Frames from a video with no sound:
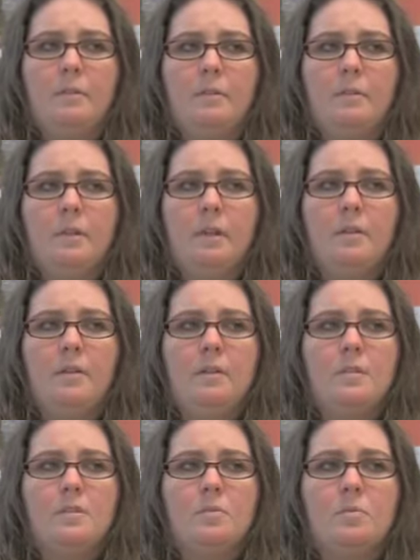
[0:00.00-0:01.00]

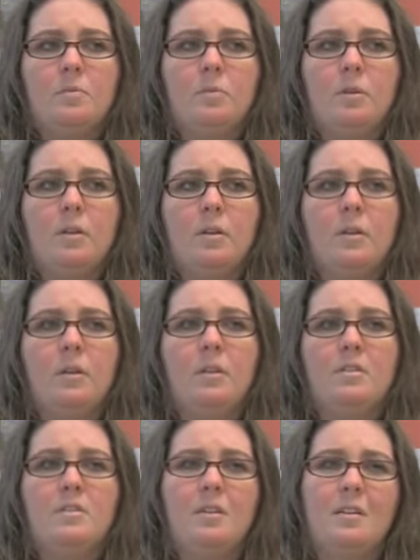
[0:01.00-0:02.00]
Nicholas really
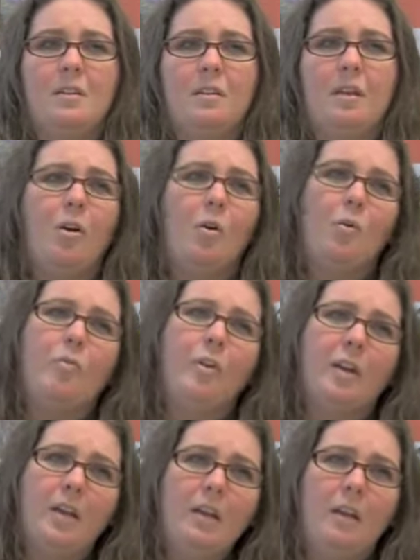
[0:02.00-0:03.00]
gets
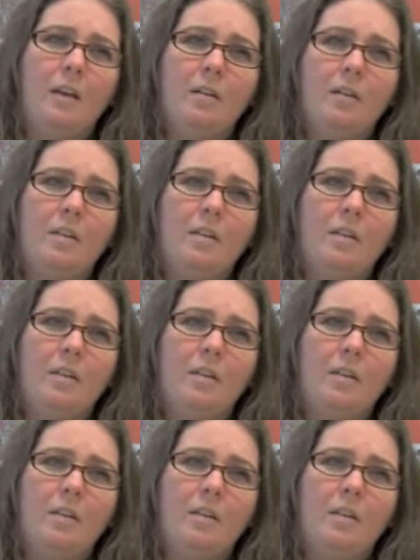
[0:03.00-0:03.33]
overheated.